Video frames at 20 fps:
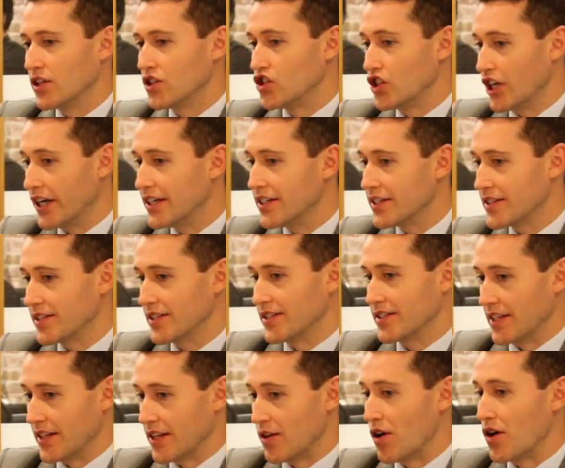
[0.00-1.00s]

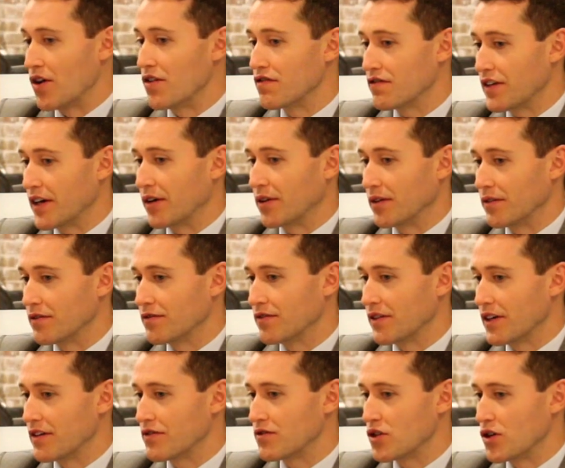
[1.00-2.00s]
geniuses in their own field
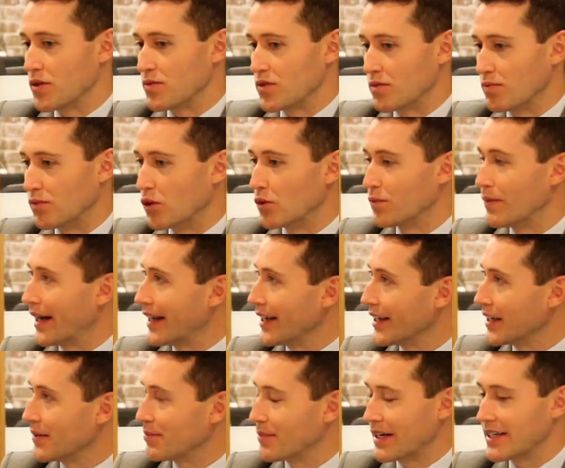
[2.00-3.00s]
of terms of
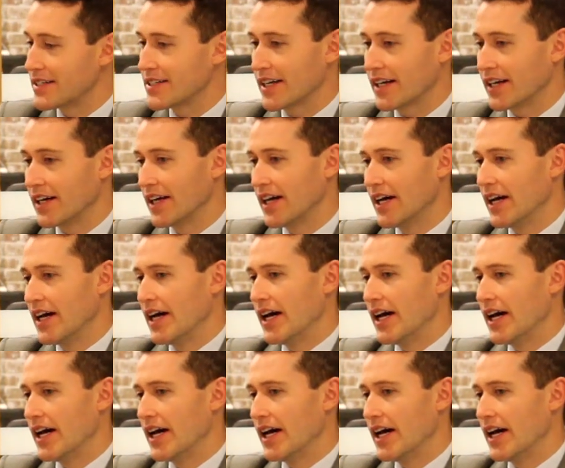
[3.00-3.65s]
bookmaking and punting.